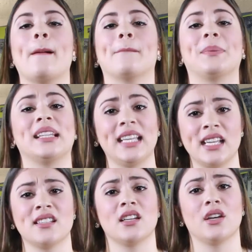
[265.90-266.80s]

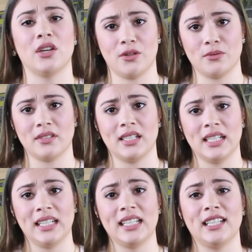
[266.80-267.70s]
Please note,
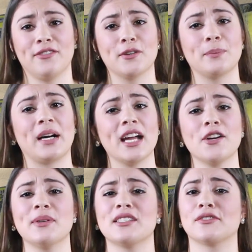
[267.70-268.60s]
if your
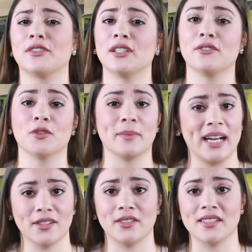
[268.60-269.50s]
bio is full of
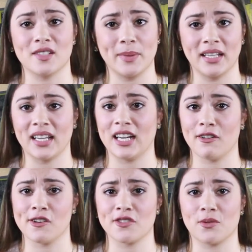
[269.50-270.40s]
grammatical and spelling
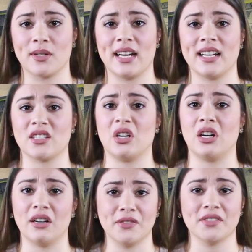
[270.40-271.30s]
errors or has
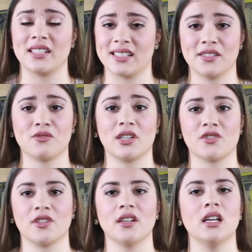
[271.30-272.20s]
awful sentence
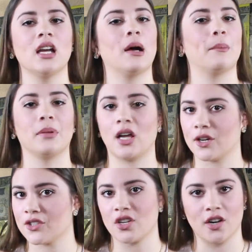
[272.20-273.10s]
structure,
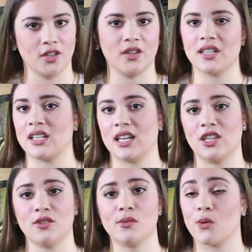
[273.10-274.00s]
bloggers aren't going to take
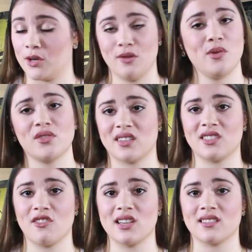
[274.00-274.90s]
you or your music
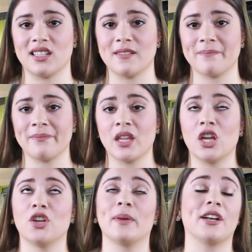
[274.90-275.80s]
seriously,
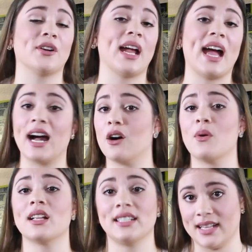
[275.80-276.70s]
no matter how
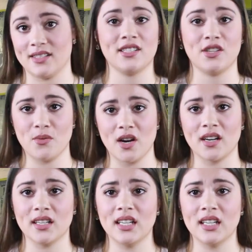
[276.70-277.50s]
talented you are.